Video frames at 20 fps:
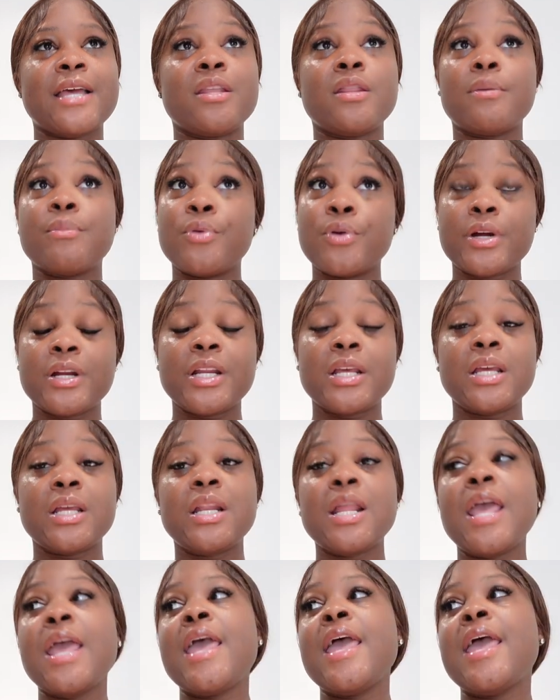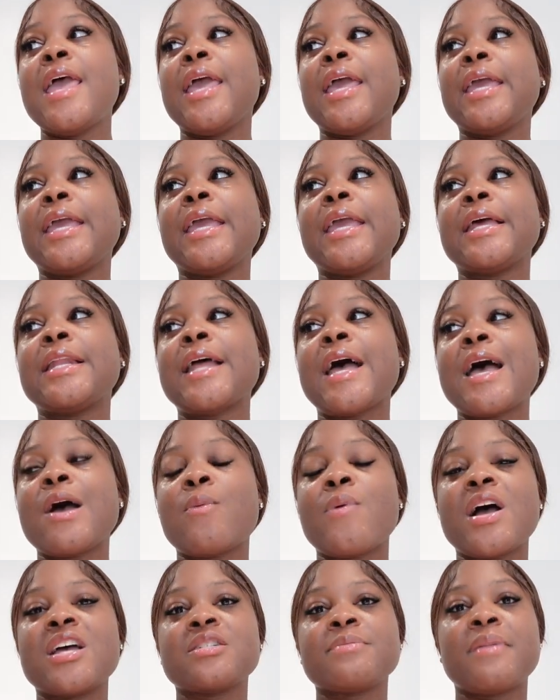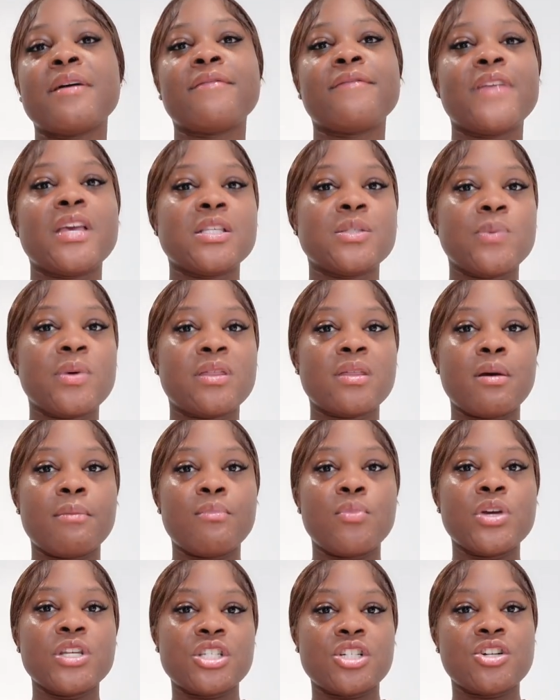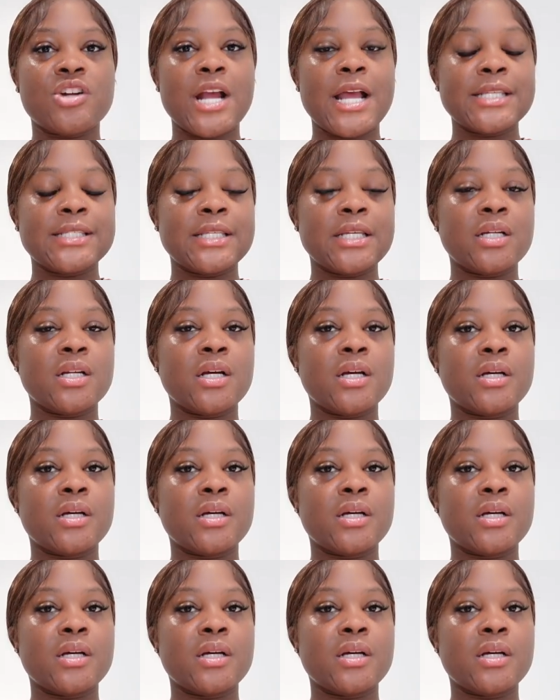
in the morning, and I wash my face with a moisturizing